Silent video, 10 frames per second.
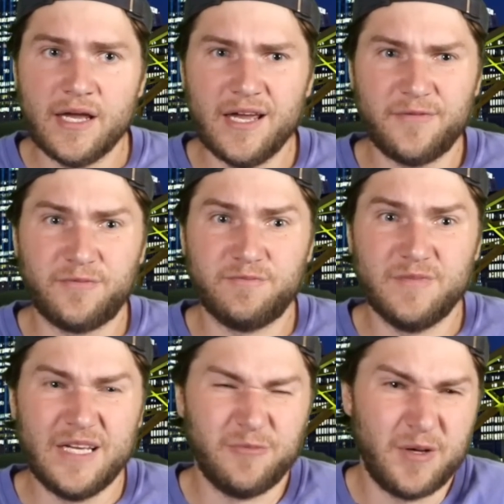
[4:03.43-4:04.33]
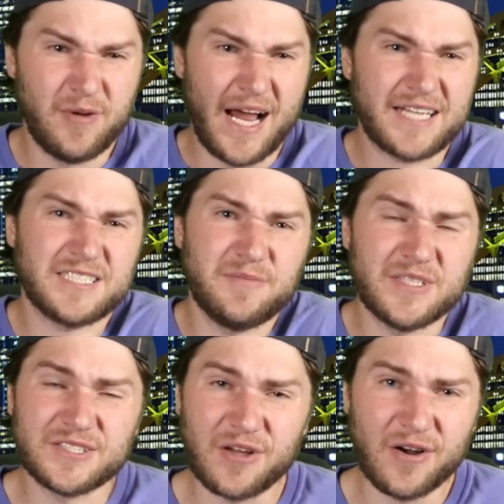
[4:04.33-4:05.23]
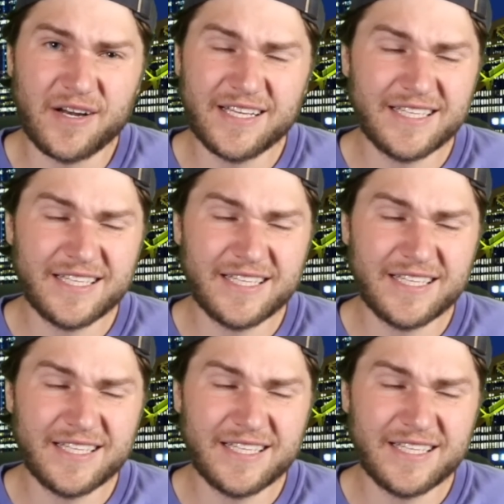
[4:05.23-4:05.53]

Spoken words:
if we would actually be starting